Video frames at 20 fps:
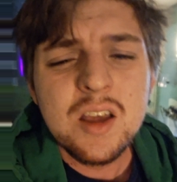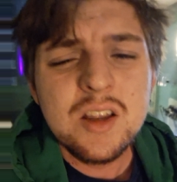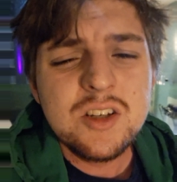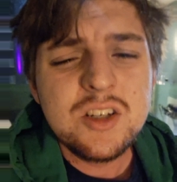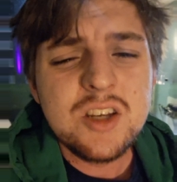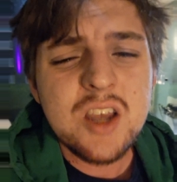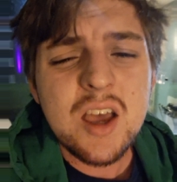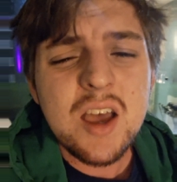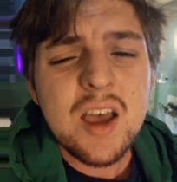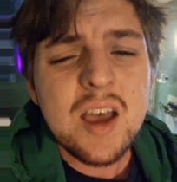
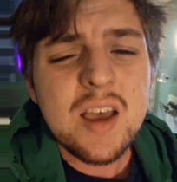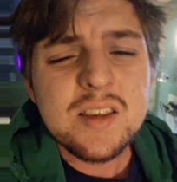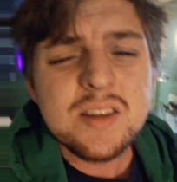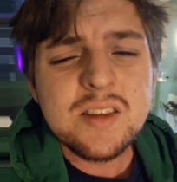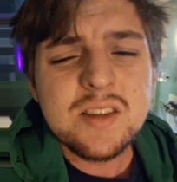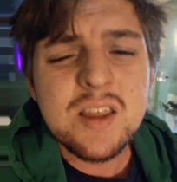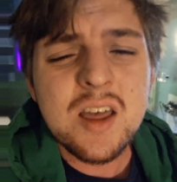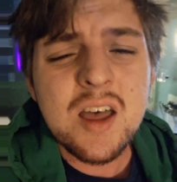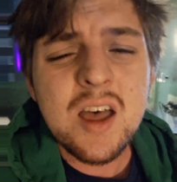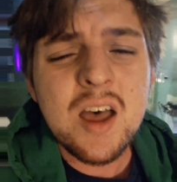
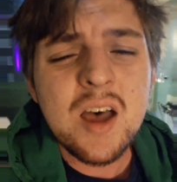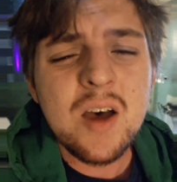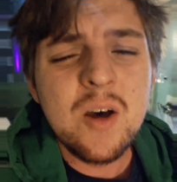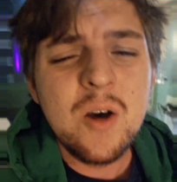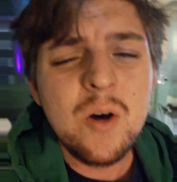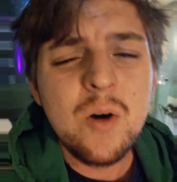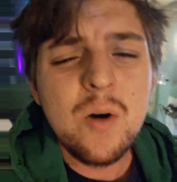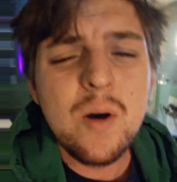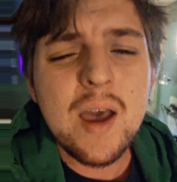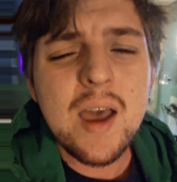just
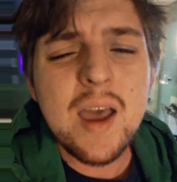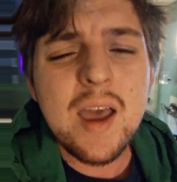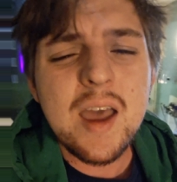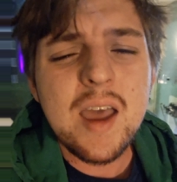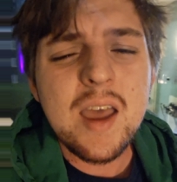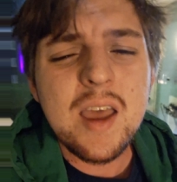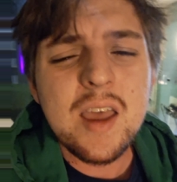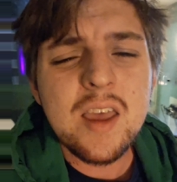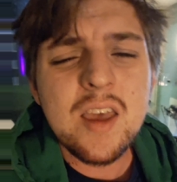the way